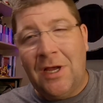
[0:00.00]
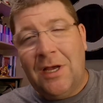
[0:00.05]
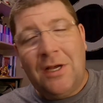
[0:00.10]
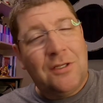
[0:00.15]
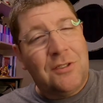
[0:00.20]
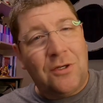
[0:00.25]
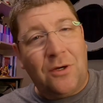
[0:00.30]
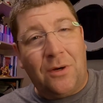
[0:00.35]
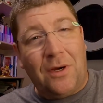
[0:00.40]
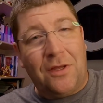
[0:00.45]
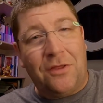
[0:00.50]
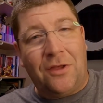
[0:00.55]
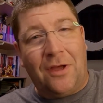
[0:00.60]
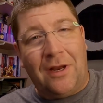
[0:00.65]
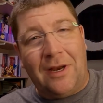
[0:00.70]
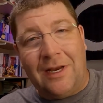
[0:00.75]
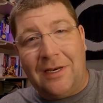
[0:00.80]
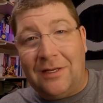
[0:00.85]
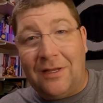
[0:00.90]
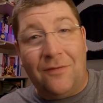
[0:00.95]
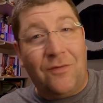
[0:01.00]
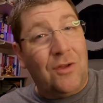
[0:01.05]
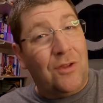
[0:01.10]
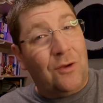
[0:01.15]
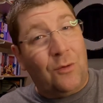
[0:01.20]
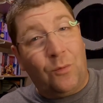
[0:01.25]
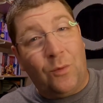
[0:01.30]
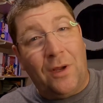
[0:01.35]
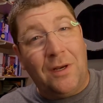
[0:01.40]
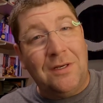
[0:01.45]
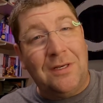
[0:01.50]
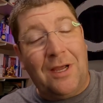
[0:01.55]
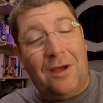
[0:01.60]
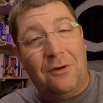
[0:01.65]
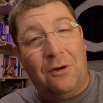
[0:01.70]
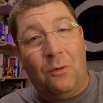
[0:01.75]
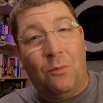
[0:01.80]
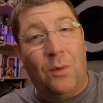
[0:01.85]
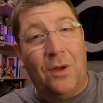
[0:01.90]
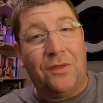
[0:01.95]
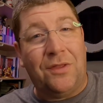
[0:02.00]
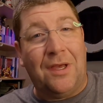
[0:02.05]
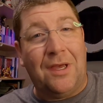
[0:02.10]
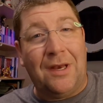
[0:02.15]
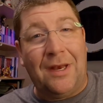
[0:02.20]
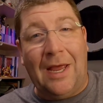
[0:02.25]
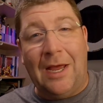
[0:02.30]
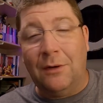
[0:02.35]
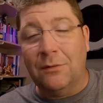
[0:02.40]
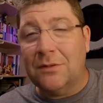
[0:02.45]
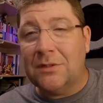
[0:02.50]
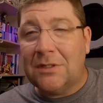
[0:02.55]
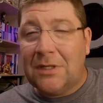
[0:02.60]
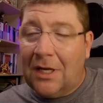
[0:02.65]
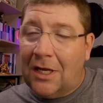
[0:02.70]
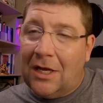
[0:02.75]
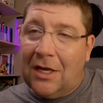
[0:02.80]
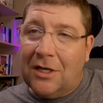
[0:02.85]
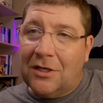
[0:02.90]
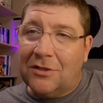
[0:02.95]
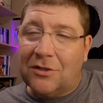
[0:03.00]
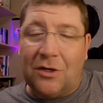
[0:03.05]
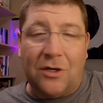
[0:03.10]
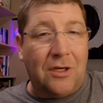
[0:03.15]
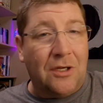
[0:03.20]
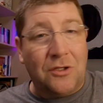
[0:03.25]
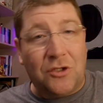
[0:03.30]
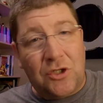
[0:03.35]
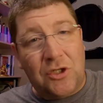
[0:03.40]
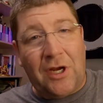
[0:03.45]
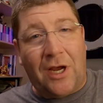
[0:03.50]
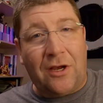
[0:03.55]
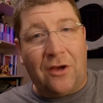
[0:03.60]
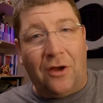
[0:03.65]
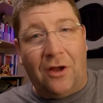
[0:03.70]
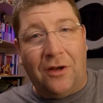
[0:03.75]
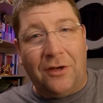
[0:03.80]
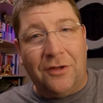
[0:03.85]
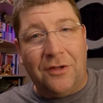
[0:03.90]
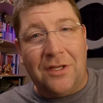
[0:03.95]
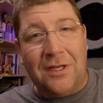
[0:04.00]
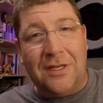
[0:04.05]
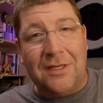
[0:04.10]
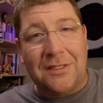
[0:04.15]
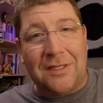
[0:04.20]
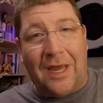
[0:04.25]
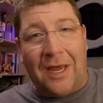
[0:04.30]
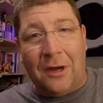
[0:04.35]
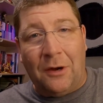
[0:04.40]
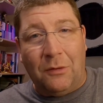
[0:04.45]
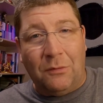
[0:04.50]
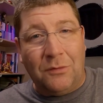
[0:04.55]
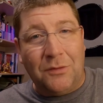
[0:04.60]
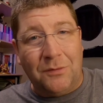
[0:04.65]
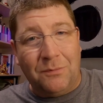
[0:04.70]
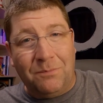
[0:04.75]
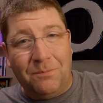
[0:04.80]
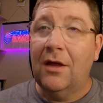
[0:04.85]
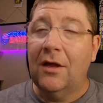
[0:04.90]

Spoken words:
So I thought I'd give you the rundown on what they announced, so you can check all of these out.